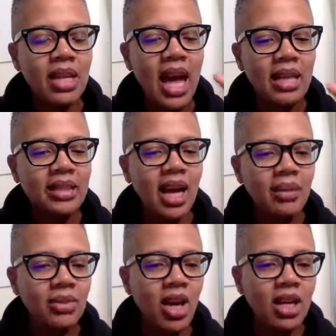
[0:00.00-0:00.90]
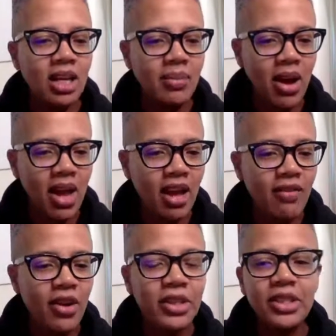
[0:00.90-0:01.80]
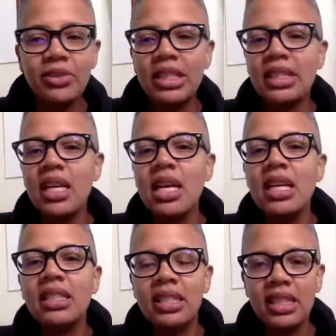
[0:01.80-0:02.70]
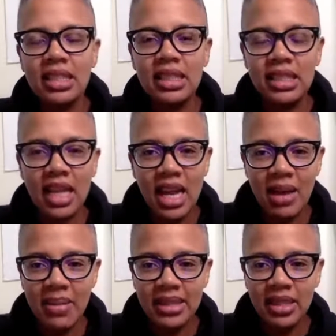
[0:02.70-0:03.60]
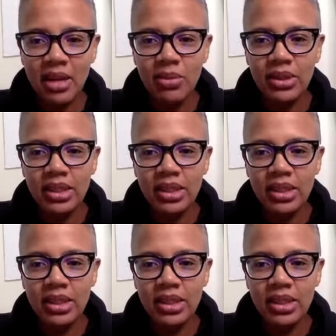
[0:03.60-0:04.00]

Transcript: as I'm talking about anniversaries. Janice is not at my table